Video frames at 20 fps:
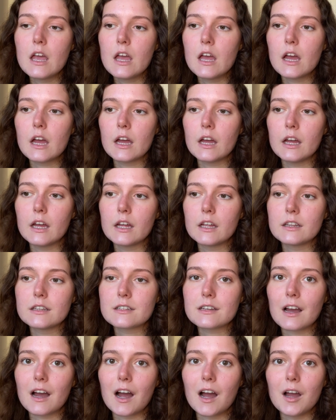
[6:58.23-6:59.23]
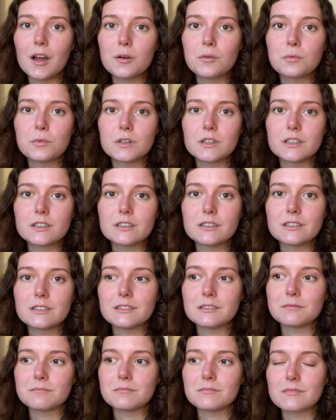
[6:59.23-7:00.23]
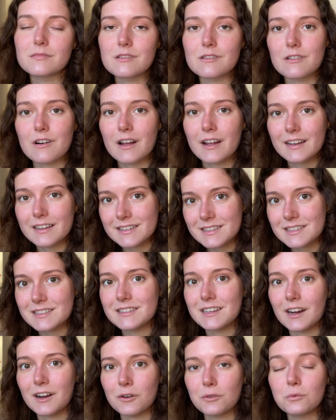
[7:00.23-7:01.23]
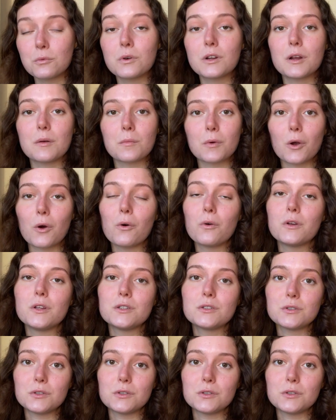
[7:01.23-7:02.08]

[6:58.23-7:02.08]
and I will write down what I'm going to